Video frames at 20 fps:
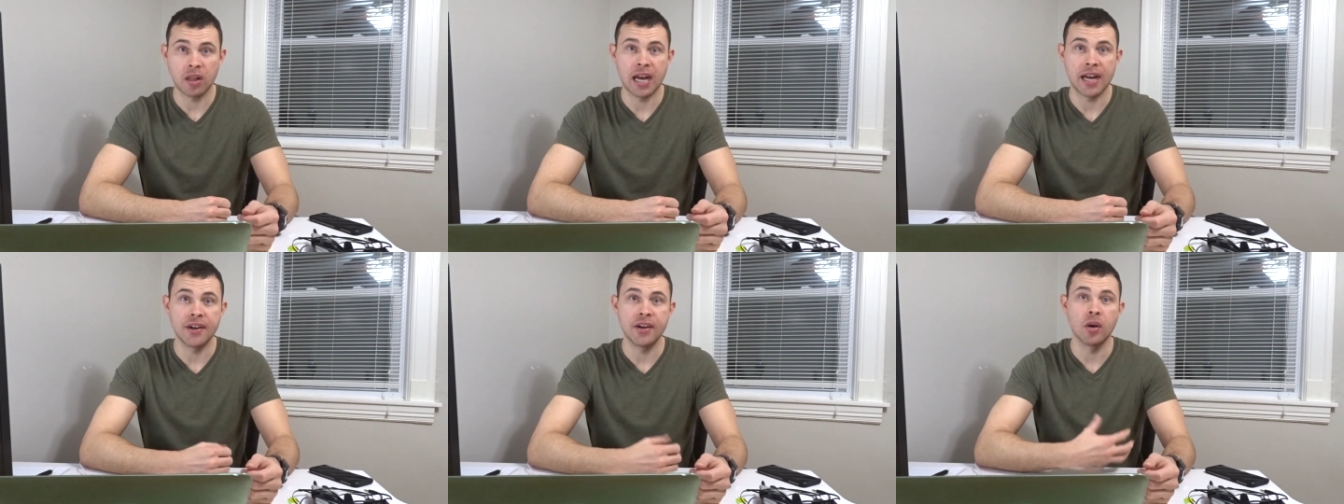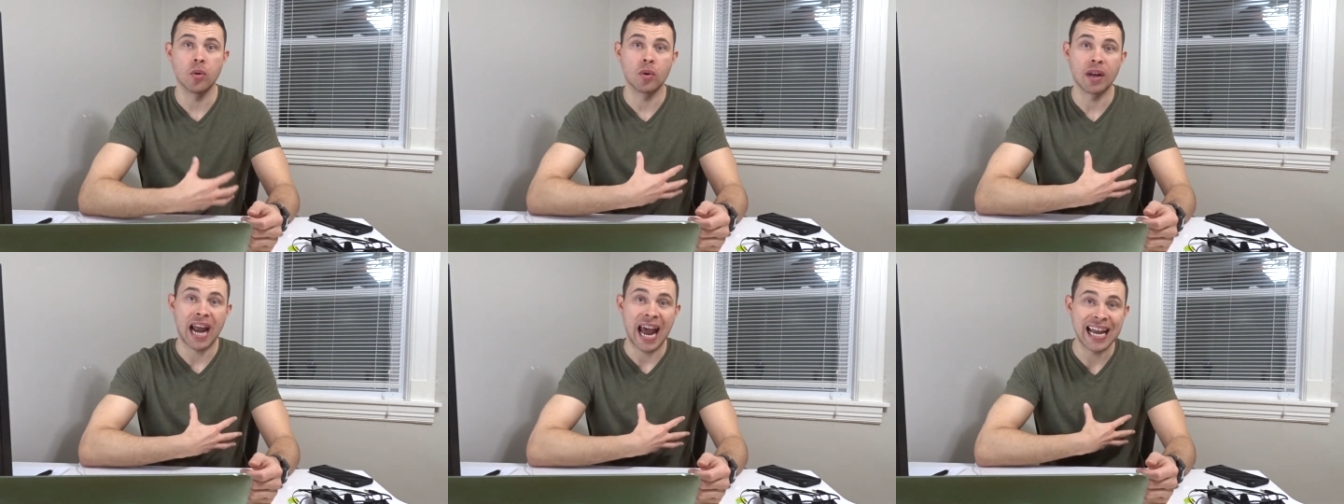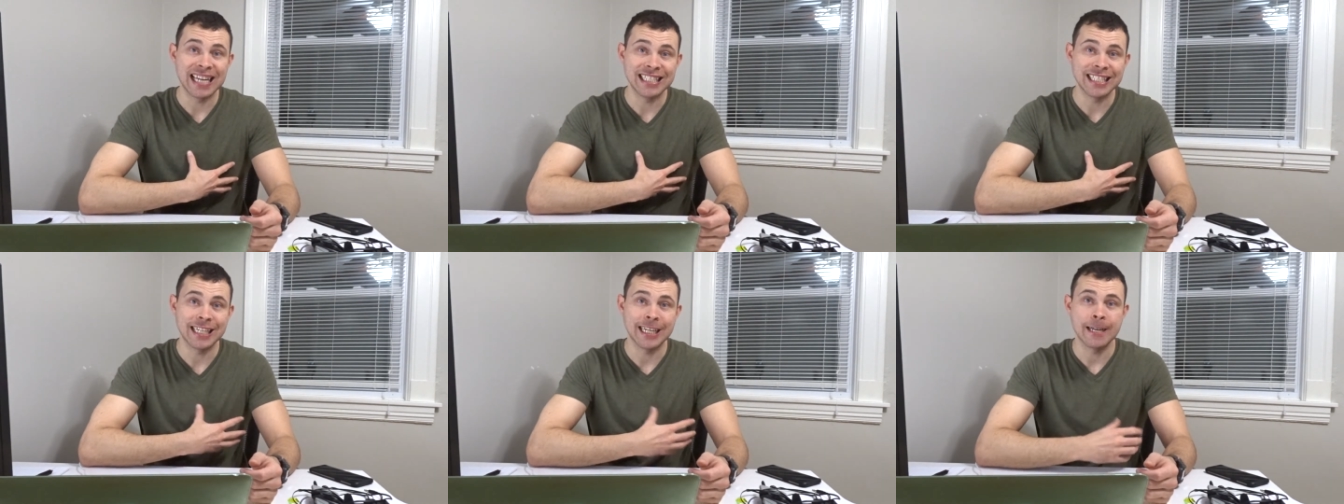I know when
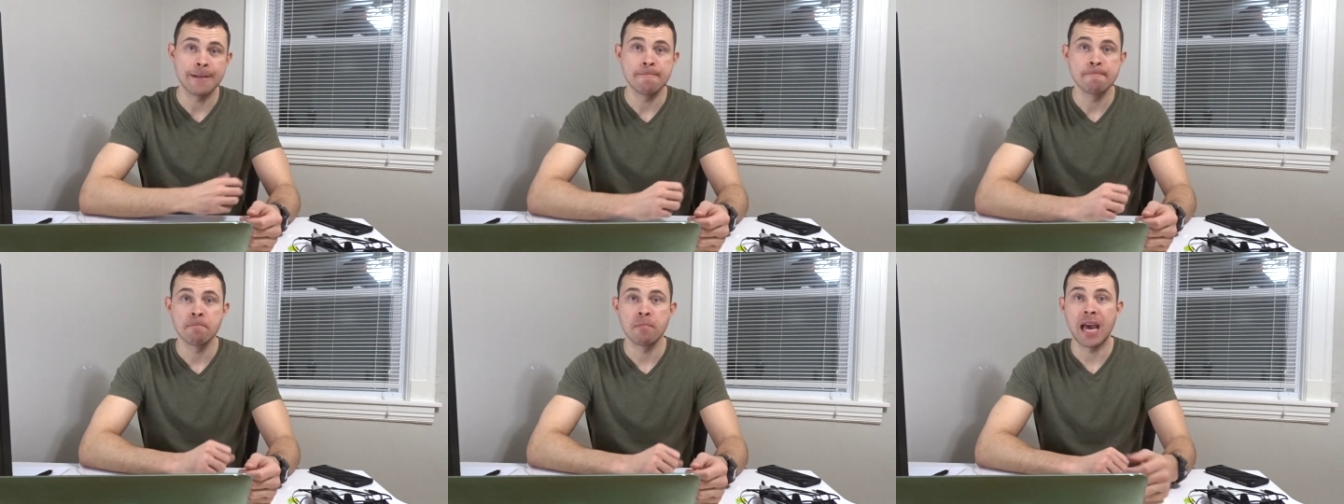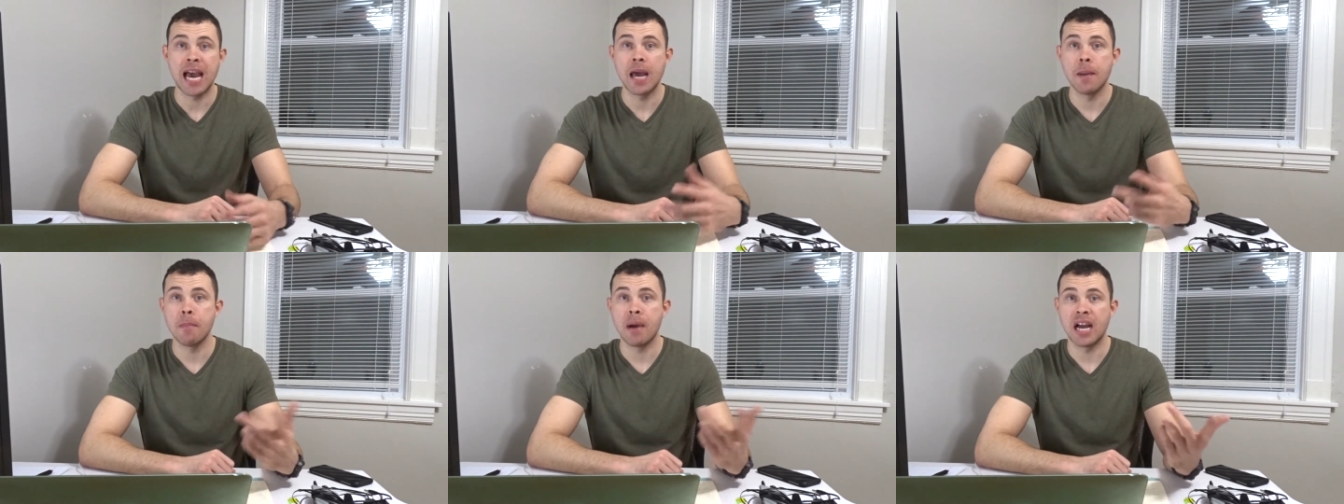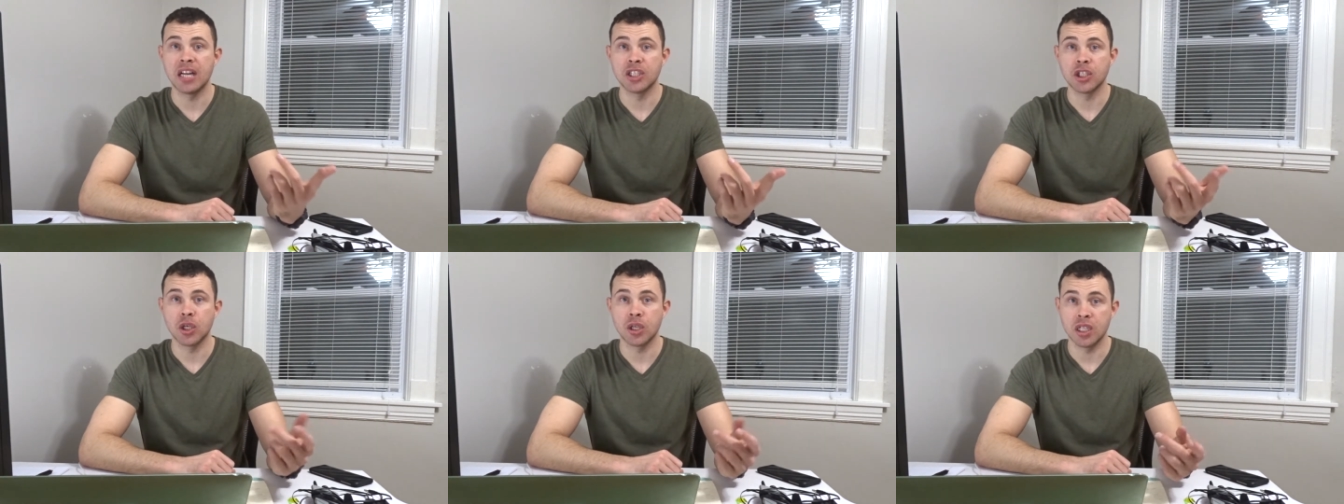I did it, I had
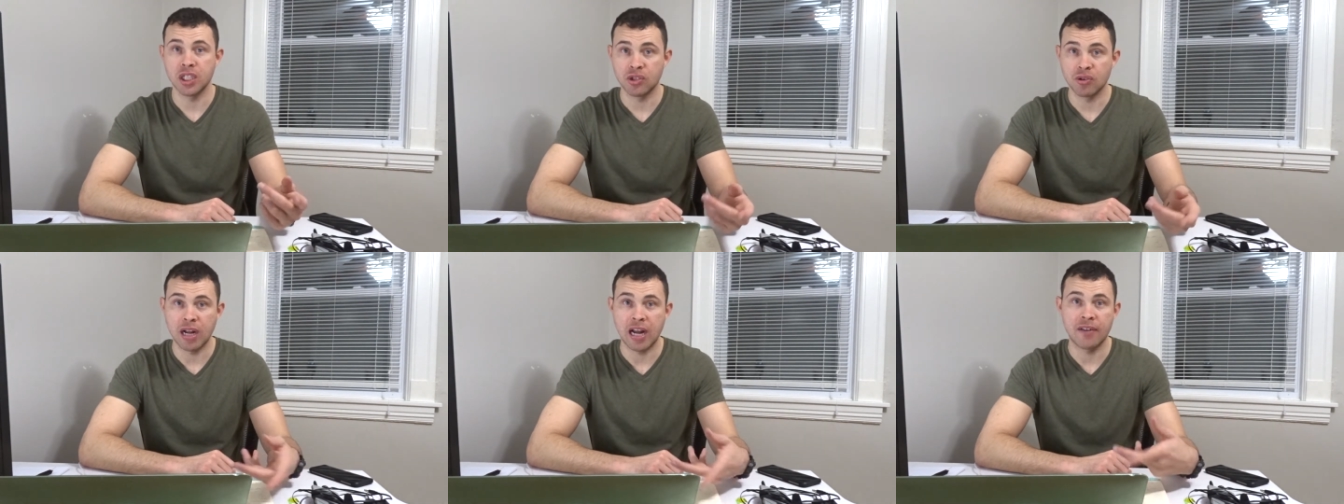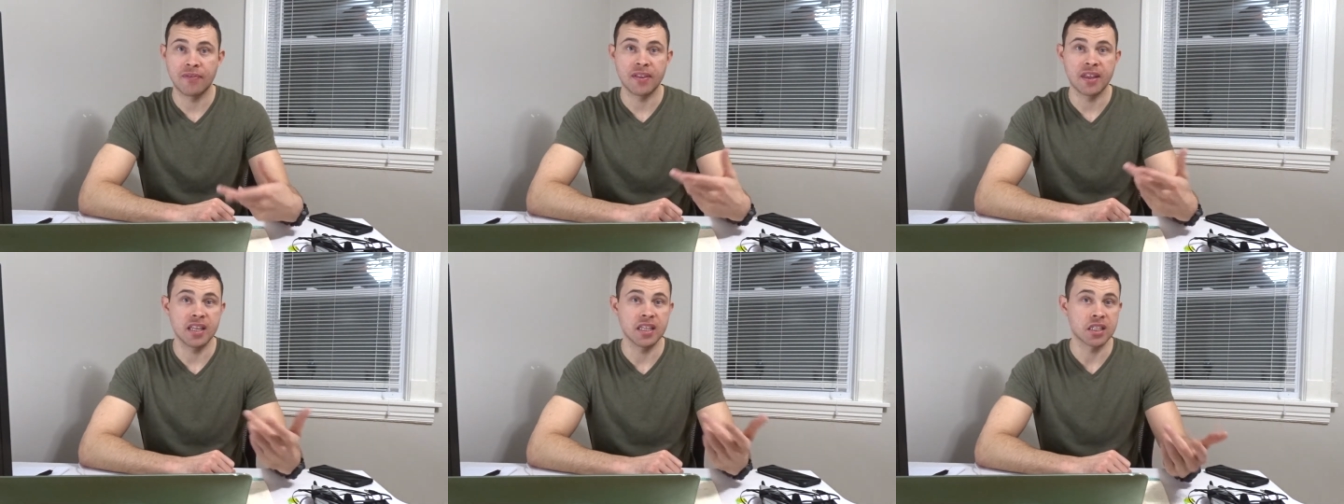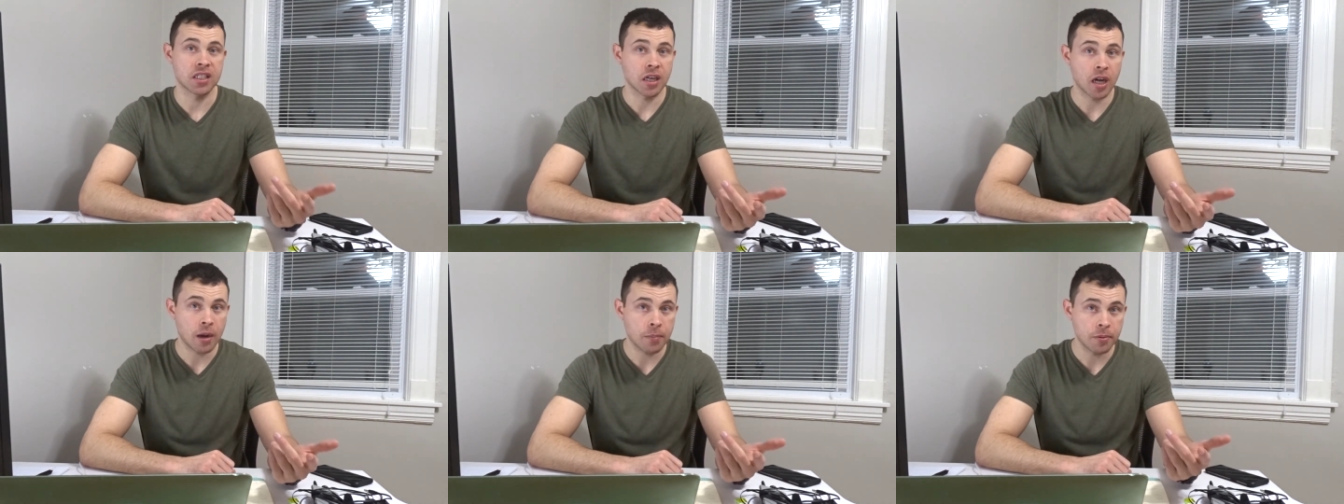my attorney draft the
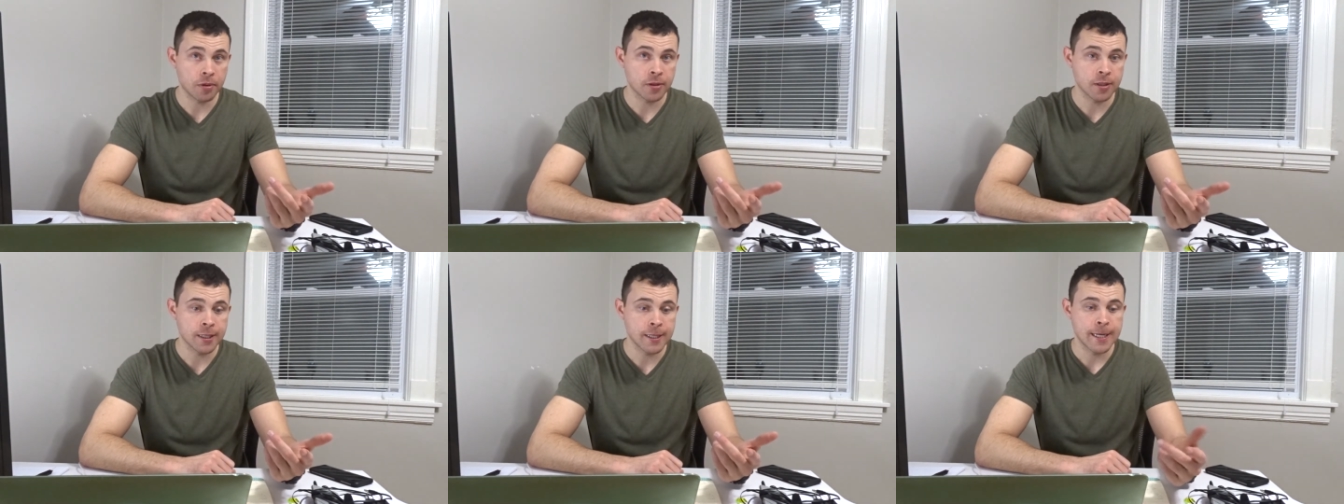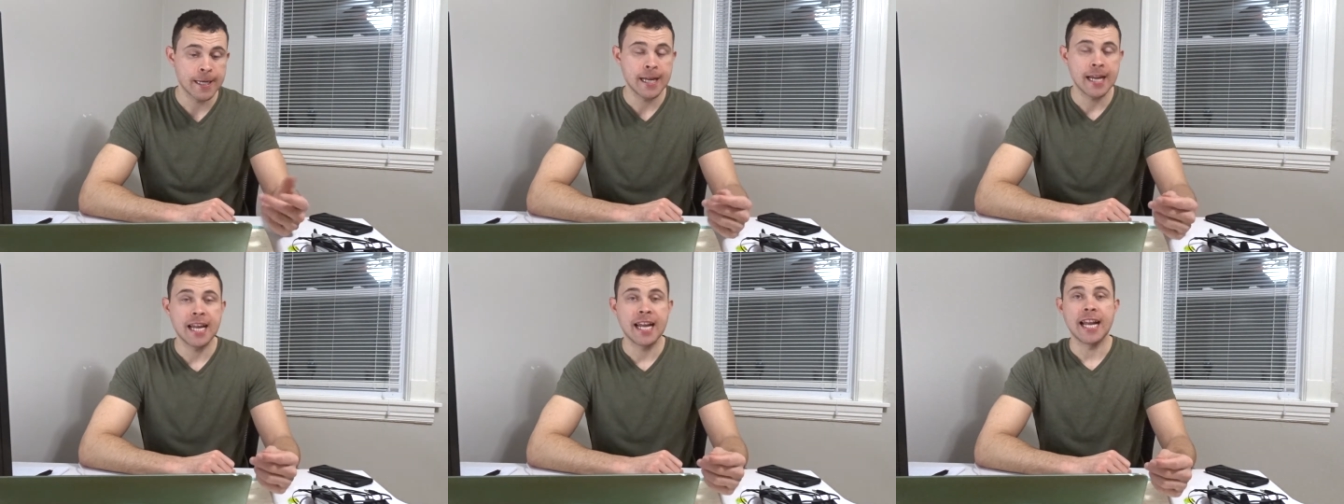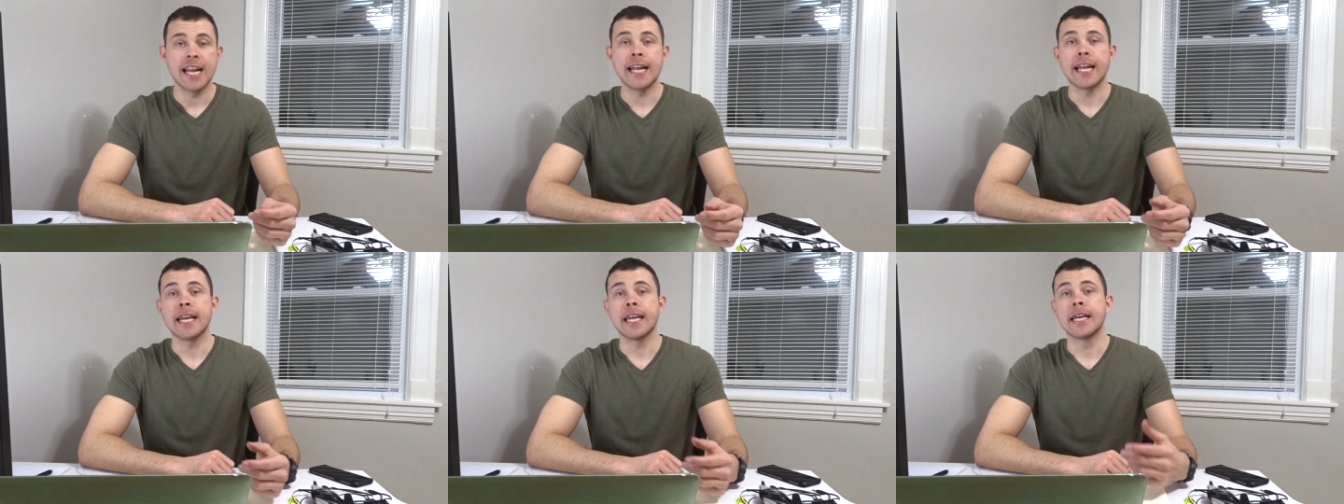estoppel,
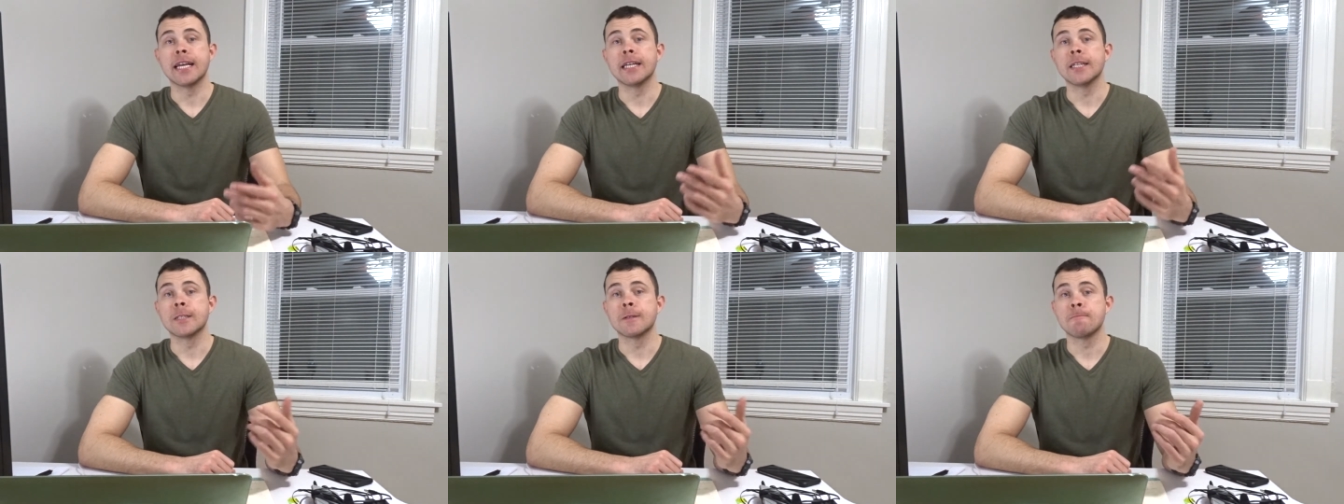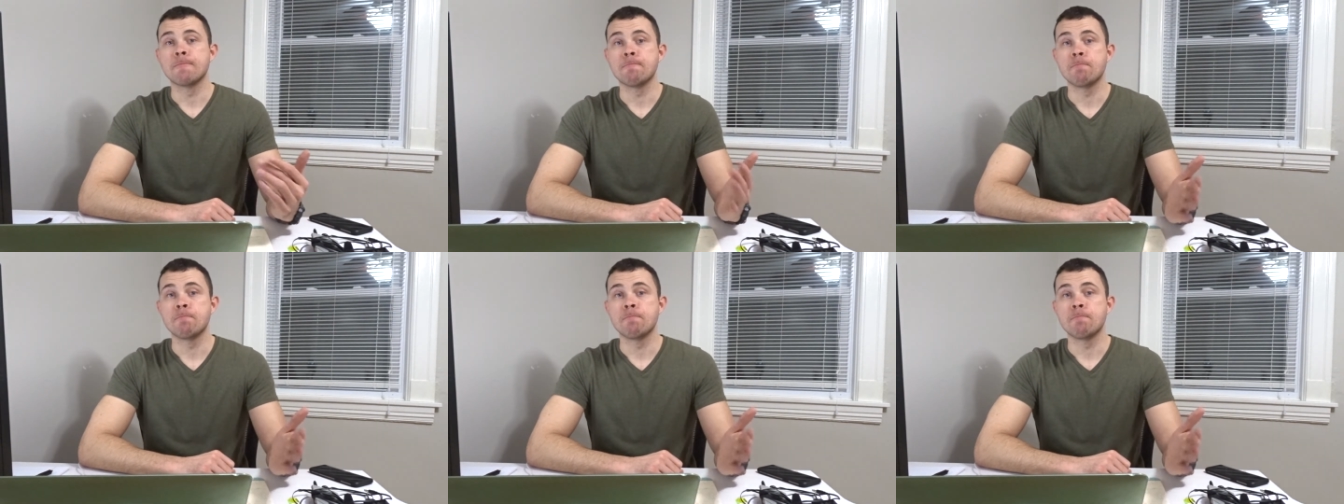and